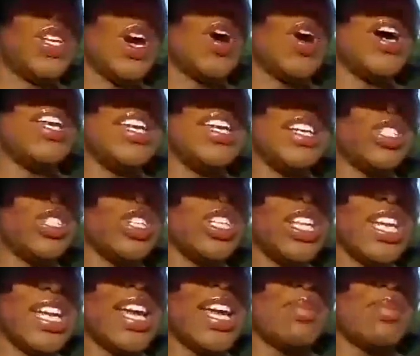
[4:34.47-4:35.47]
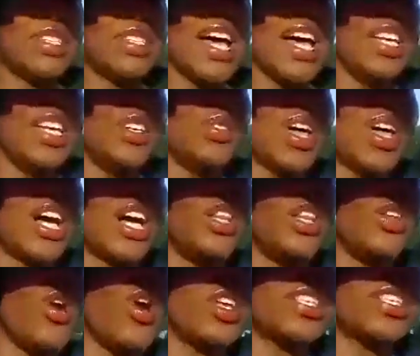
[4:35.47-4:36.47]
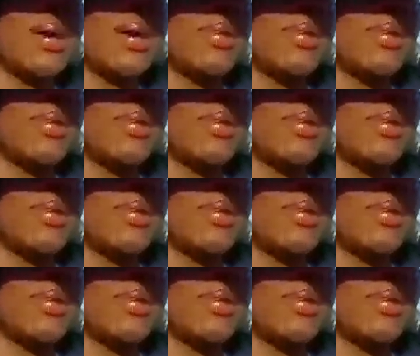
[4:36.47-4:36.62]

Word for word: No, initially, I'm telling you, like a long